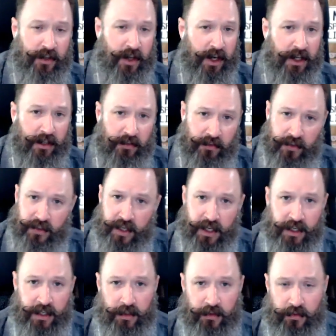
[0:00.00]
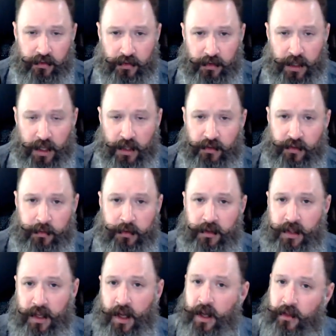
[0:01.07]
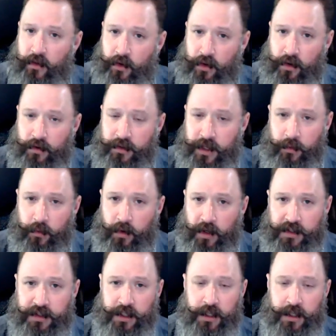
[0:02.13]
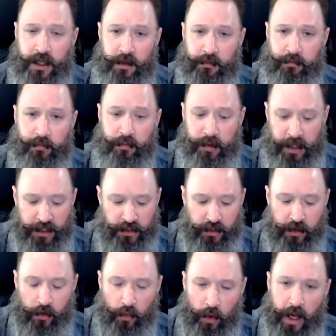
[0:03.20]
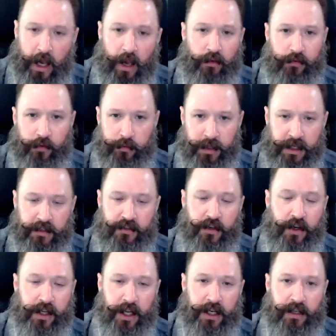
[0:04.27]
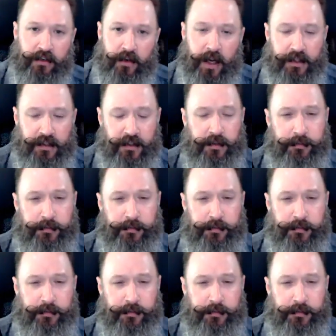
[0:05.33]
instantaneous as some of the other networks. It took a while for me to start gaining traction.